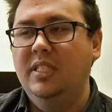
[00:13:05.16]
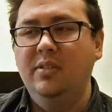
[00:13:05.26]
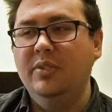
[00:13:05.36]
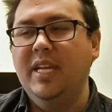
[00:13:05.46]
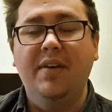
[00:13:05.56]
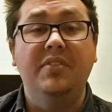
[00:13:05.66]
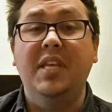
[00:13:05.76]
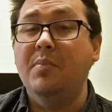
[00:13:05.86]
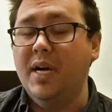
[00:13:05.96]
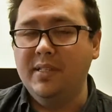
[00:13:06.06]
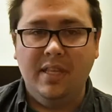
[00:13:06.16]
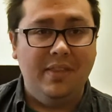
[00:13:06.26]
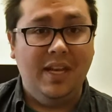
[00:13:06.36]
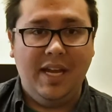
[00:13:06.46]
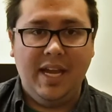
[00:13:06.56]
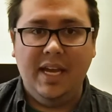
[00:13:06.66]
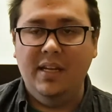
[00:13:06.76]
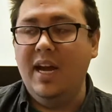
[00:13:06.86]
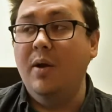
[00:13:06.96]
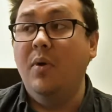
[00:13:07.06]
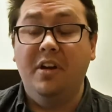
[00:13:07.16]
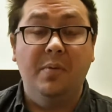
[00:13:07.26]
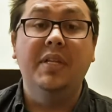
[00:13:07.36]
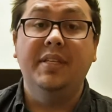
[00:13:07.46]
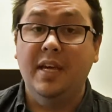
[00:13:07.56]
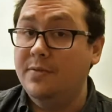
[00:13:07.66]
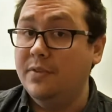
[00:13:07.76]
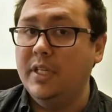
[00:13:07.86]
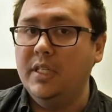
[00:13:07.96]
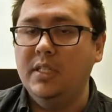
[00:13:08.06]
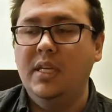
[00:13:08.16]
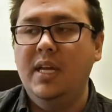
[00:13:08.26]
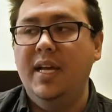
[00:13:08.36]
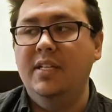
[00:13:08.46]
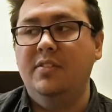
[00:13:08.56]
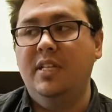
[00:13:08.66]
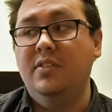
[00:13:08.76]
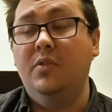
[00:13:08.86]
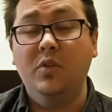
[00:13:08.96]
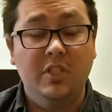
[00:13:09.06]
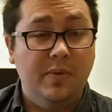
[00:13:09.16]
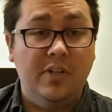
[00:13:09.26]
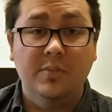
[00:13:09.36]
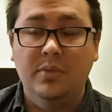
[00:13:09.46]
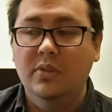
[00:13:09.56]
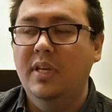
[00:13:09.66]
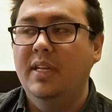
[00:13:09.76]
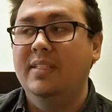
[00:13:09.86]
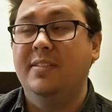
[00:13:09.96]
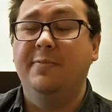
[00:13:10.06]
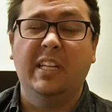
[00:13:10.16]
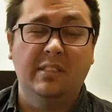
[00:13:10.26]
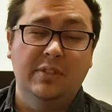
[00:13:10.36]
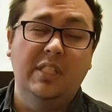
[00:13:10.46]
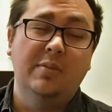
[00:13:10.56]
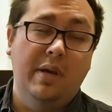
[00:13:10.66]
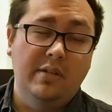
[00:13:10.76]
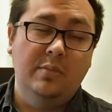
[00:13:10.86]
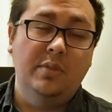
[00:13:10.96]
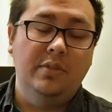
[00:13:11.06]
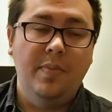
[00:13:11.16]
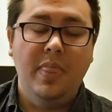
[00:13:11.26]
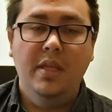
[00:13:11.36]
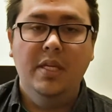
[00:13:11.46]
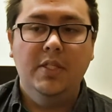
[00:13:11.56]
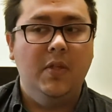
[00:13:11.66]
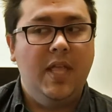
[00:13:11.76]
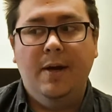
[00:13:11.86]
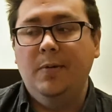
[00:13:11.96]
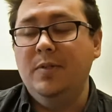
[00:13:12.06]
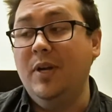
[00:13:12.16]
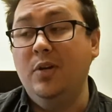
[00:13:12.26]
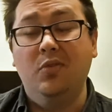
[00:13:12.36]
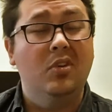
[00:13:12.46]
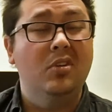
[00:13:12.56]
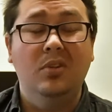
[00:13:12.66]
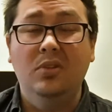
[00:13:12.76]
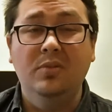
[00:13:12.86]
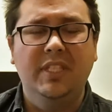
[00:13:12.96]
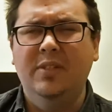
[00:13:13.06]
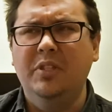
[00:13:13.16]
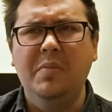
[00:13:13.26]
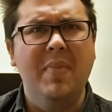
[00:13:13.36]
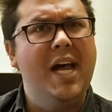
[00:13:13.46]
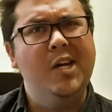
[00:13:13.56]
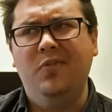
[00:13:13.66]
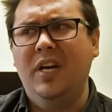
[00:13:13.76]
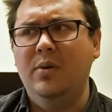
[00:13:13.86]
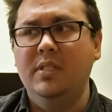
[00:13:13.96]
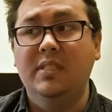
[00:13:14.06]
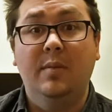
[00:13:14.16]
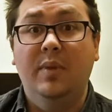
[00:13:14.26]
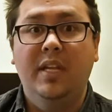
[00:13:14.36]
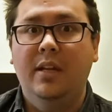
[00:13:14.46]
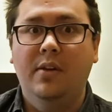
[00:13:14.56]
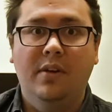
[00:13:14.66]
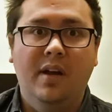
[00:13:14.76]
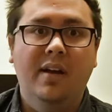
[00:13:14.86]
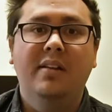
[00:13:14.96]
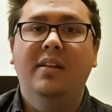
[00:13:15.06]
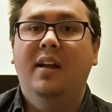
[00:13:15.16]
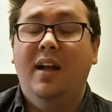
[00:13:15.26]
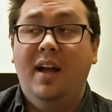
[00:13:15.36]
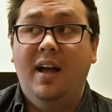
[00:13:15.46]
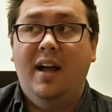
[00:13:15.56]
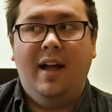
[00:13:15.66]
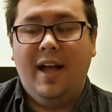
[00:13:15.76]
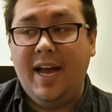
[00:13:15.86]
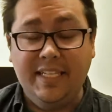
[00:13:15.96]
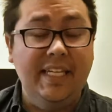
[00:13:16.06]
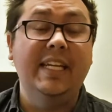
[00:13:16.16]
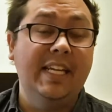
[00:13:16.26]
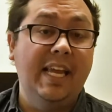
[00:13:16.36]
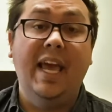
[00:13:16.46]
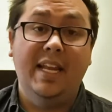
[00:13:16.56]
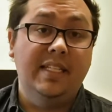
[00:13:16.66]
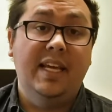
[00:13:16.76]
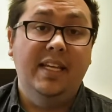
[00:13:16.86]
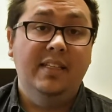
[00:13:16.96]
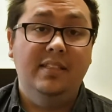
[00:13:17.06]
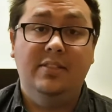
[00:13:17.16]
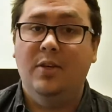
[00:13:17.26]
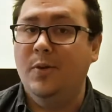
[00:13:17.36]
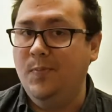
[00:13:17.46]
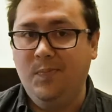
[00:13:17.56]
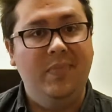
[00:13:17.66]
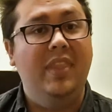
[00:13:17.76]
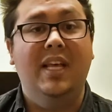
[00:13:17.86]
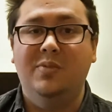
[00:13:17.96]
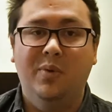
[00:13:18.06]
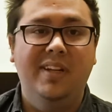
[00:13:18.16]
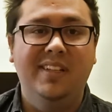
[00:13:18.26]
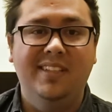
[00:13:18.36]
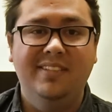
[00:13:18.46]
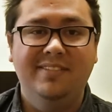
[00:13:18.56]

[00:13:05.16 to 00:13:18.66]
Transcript: didn't really have the same mindset that I had. I wanted to be debt-free as soon as possible and as effectively as possible. So that was my overall goal. It didn't really matter if I was intimidated or not. I needed to get out of debt, so that's what I did.